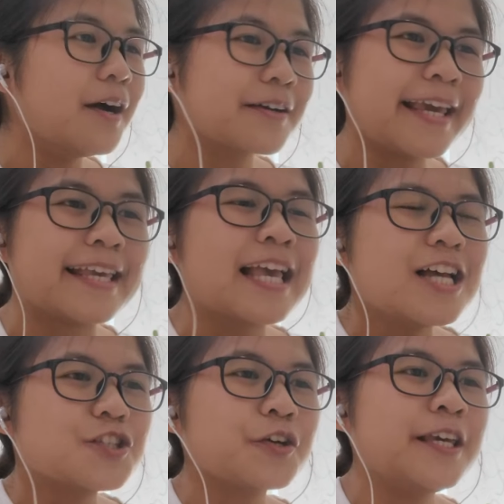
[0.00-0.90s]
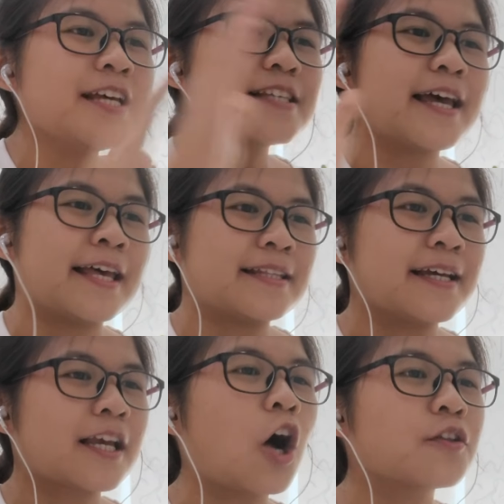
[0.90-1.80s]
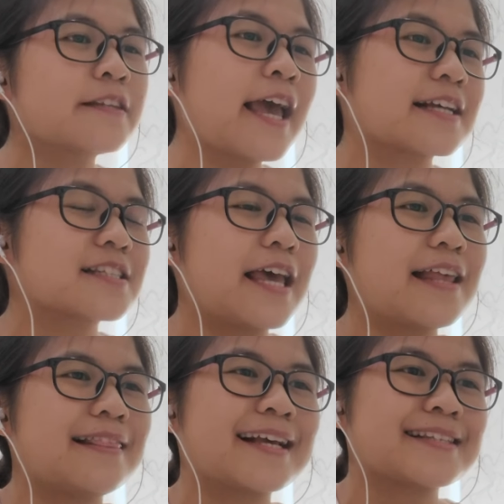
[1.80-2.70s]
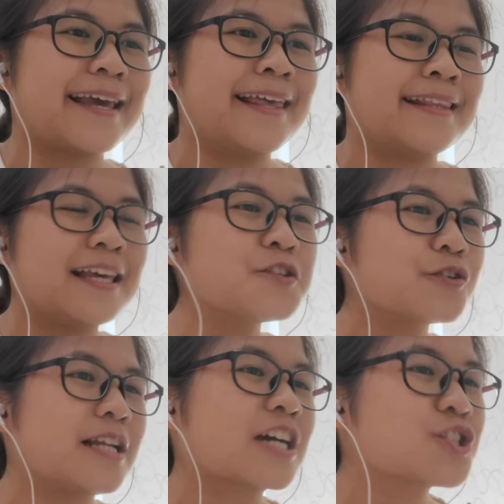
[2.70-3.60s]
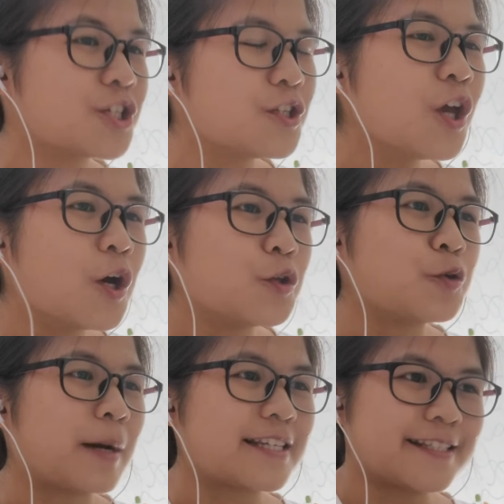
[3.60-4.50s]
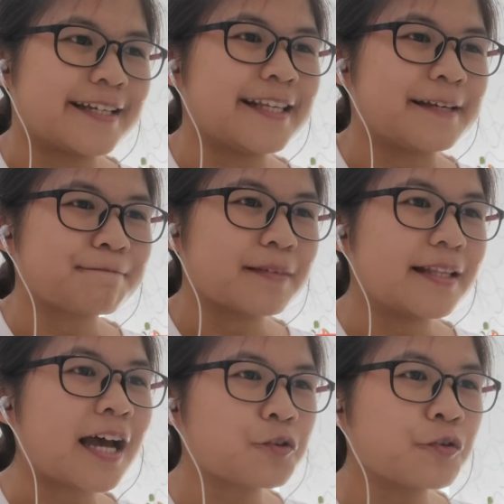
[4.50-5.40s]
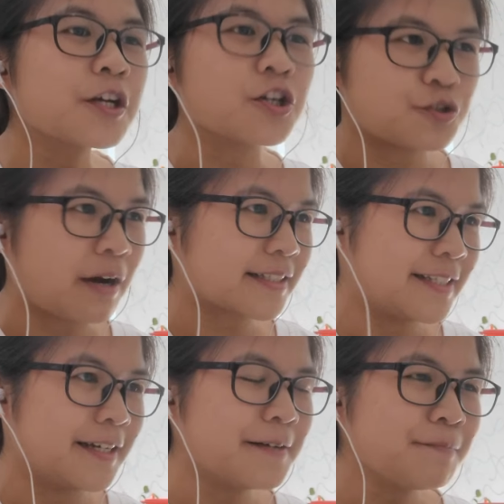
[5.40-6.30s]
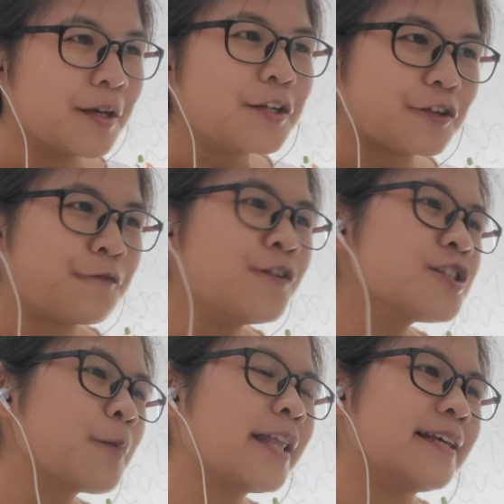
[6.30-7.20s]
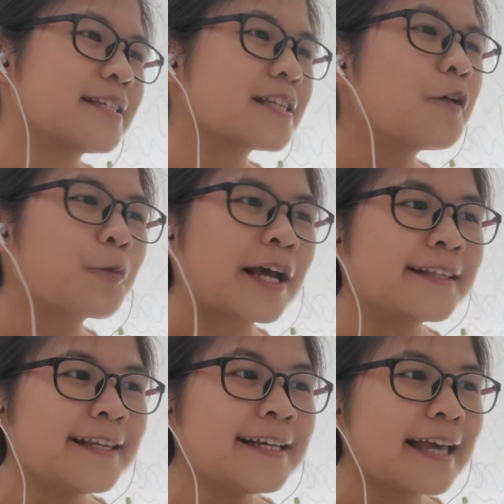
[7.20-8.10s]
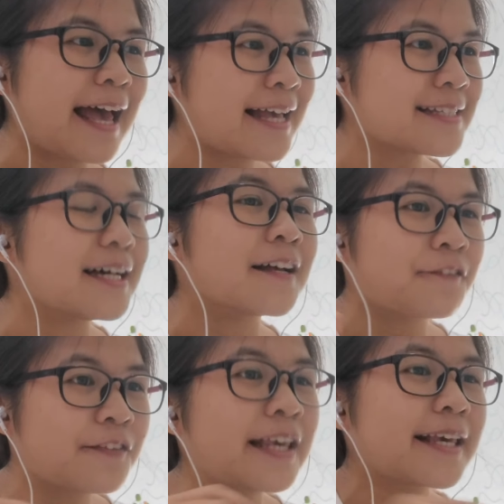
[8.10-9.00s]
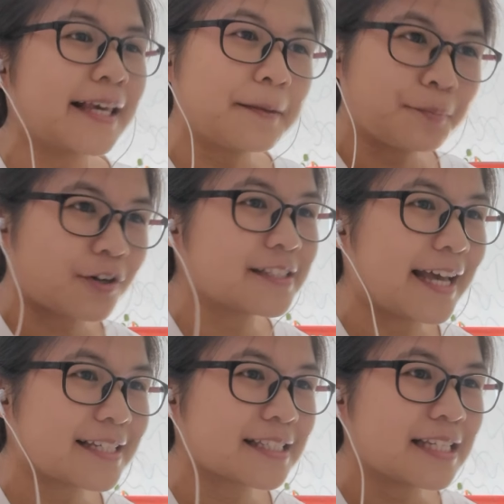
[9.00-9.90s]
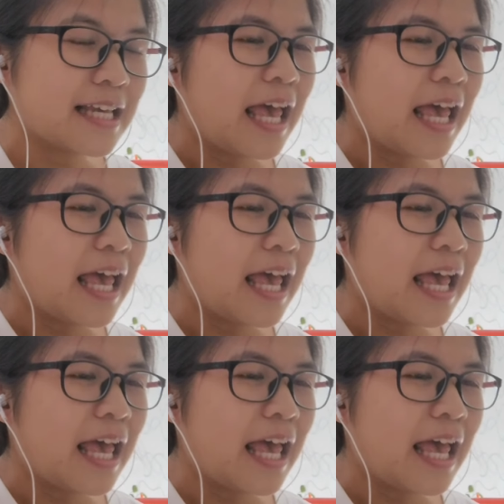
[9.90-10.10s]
Okay, so here's the context, like an introduction to my study. There are three constructs here. The first one is writing as a thinking process.